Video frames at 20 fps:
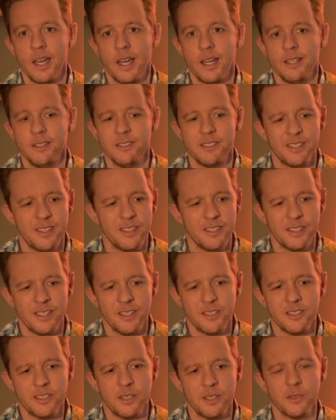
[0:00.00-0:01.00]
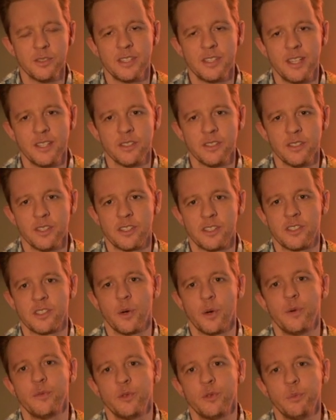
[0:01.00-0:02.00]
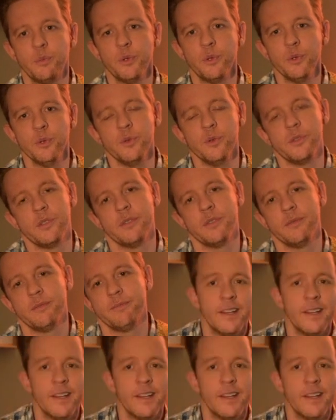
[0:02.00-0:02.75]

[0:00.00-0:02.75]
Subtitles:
and so it still sounds like soulful blues.